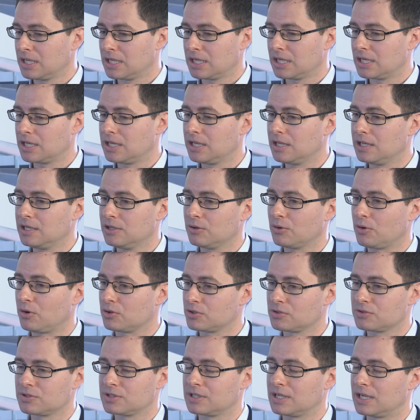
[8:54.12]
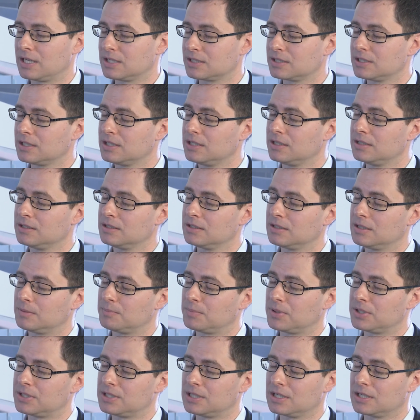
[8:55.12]
clearly auto sales,
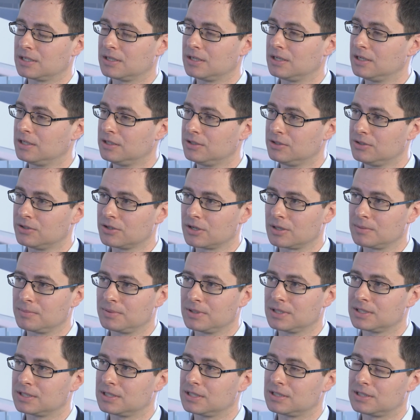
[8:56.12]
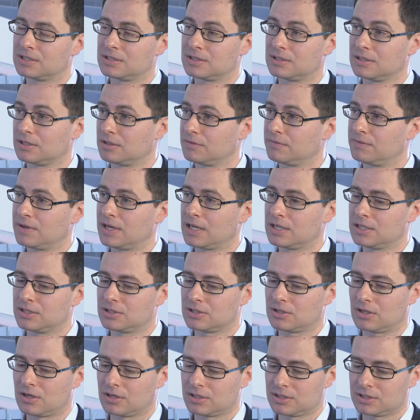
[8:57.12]
particularly in Europe, is still fairly
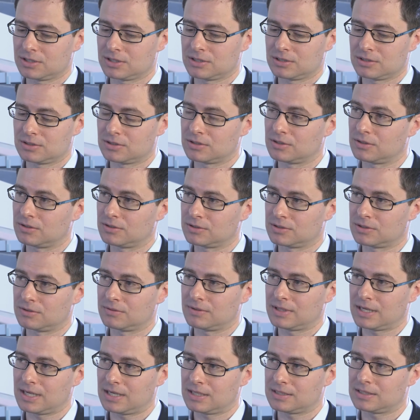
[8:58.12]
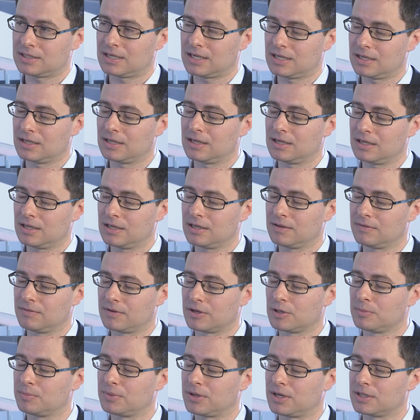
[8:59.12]
sluggish. So that has had a
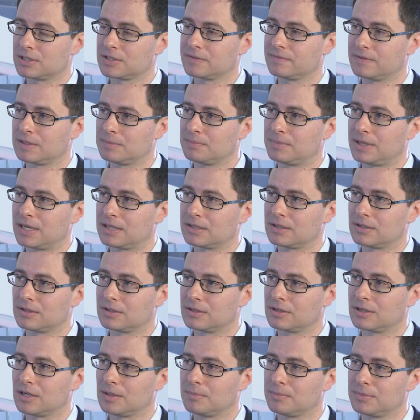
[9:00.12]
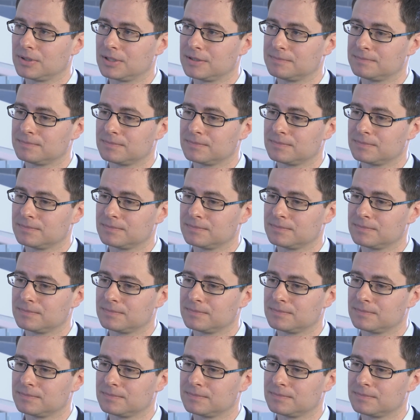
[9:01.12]
very positive impact on the company.